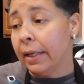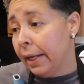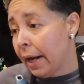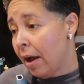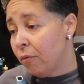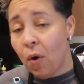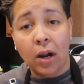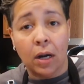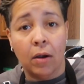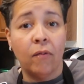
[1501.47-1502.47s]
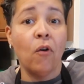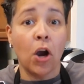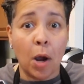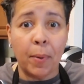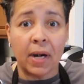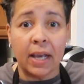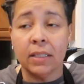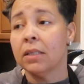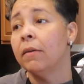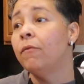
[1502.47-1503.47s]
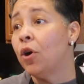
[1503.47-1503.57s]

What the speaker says: 3.5 water. 4 cup of rice,